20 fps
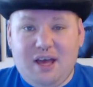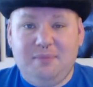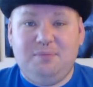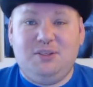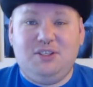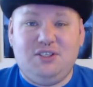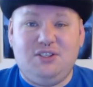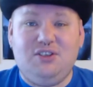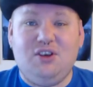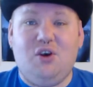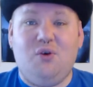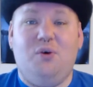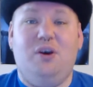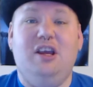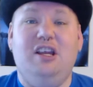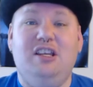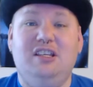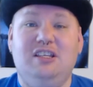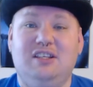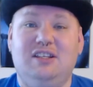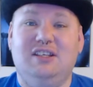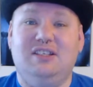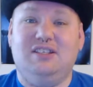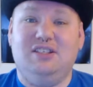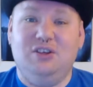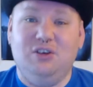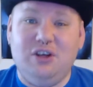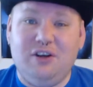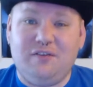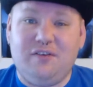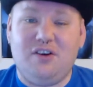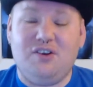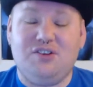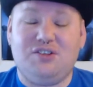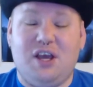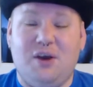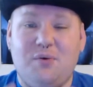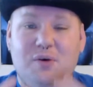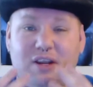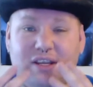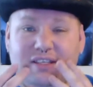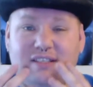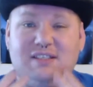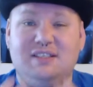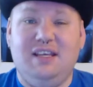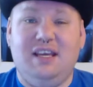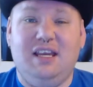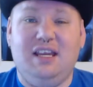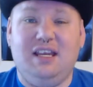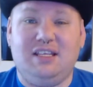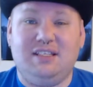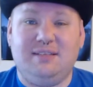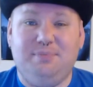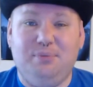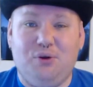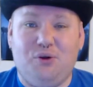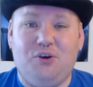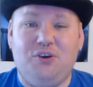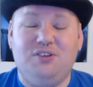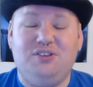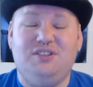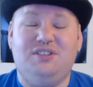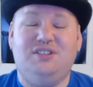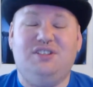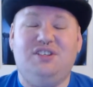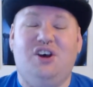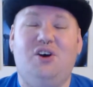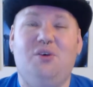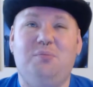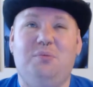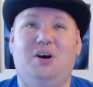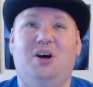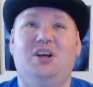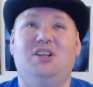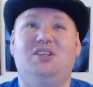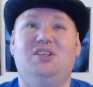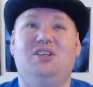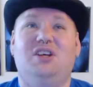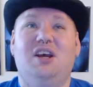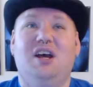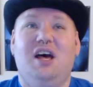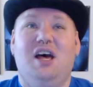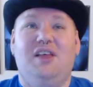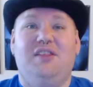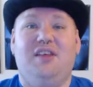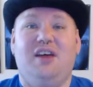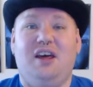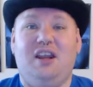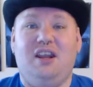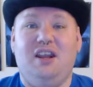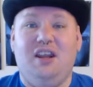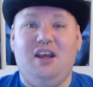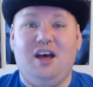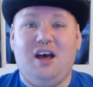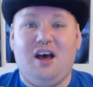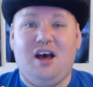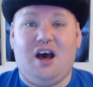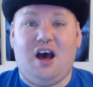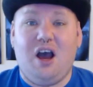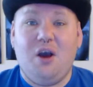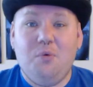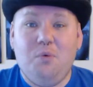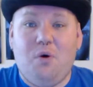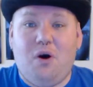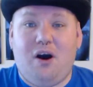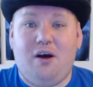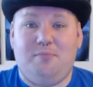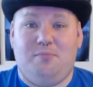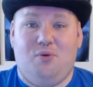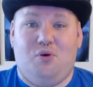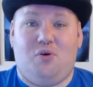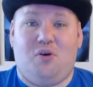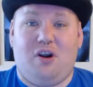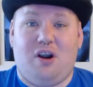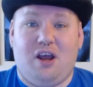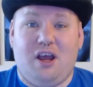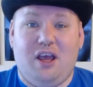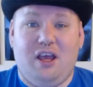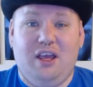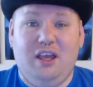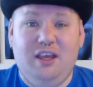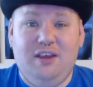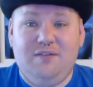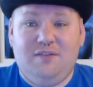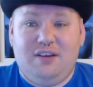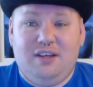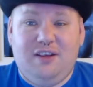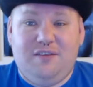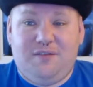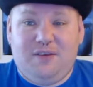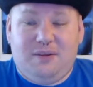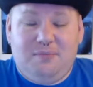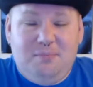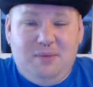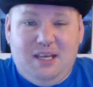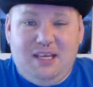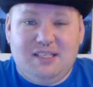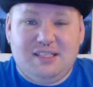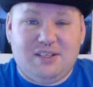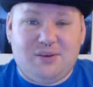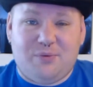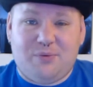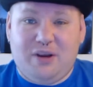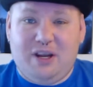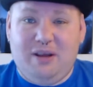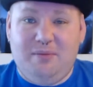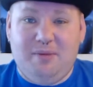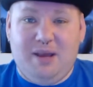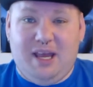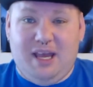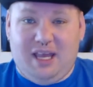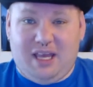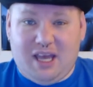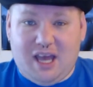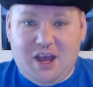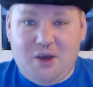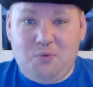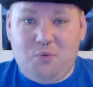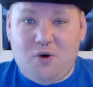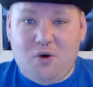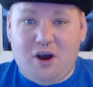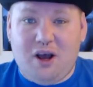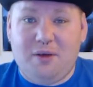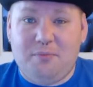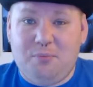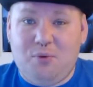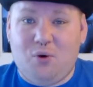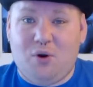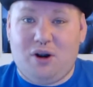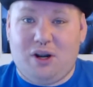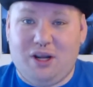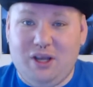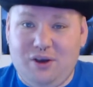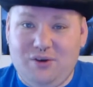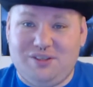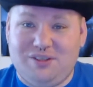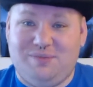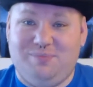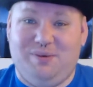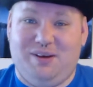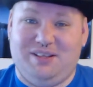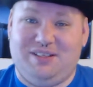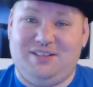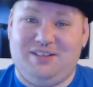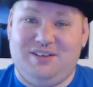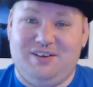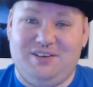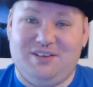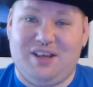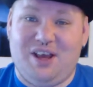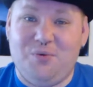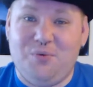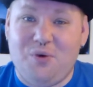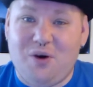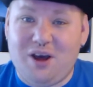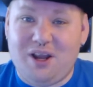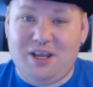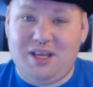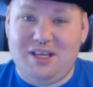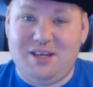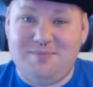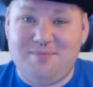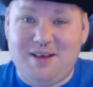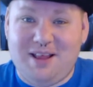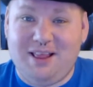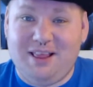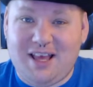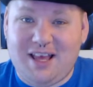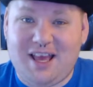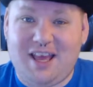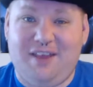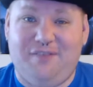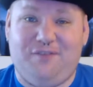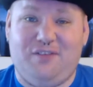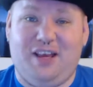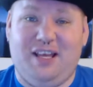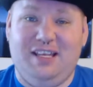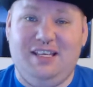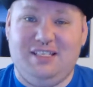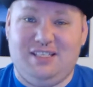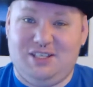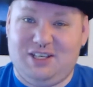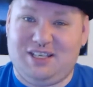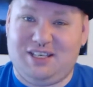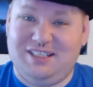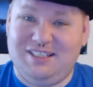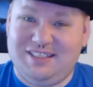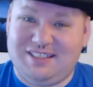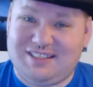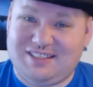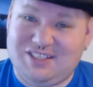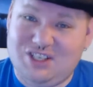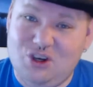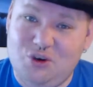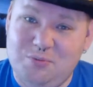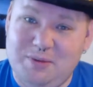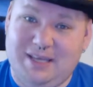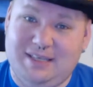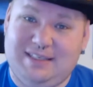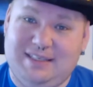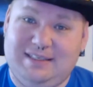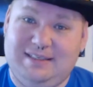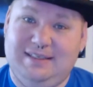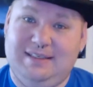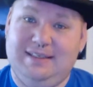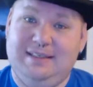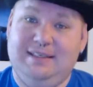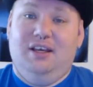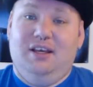I'm so into this universe. I want to see it explored so much that I want more. Even if it means a remake, I want more Ghostbusters. I want it in my life. I need to consume it.